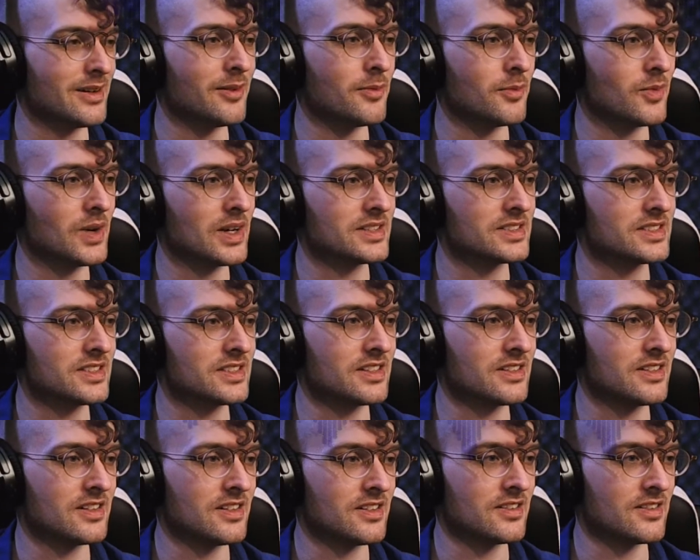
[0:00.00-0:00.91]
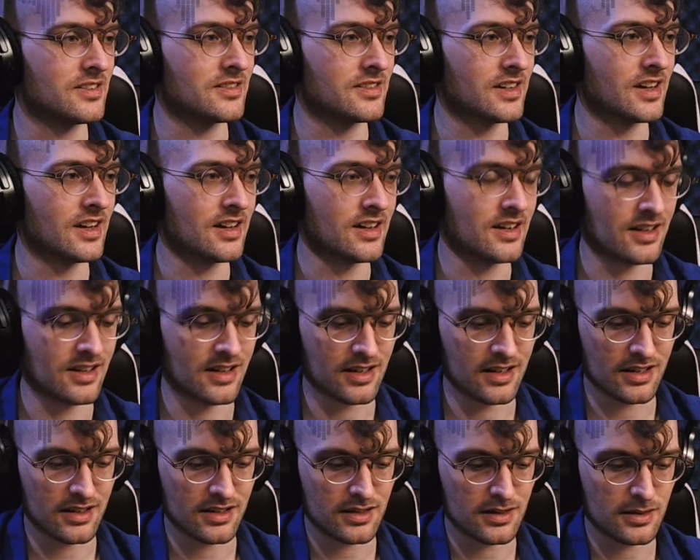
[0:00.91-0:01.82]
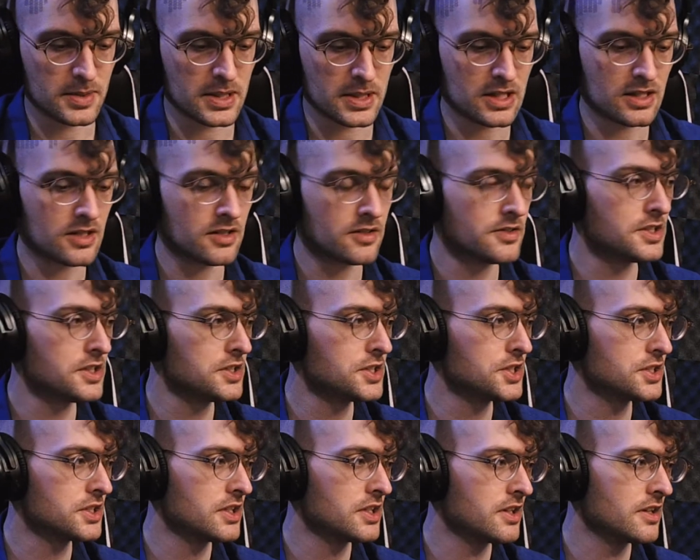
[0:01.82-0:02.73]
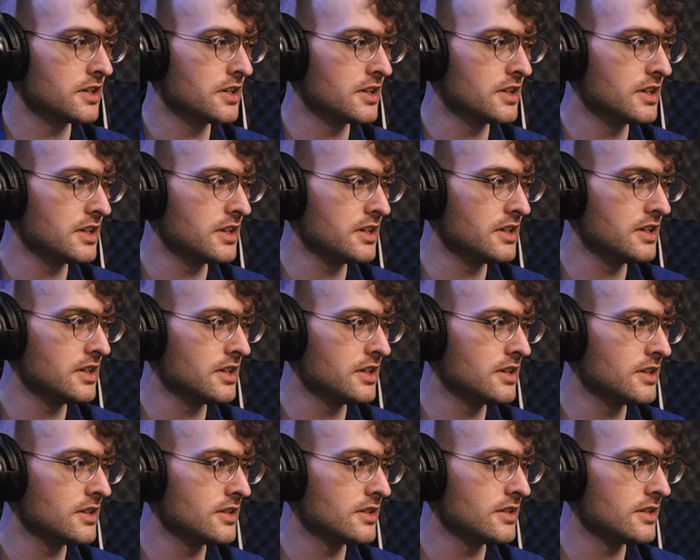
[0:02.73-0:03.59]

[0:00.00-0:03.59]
What is it called? Abolish the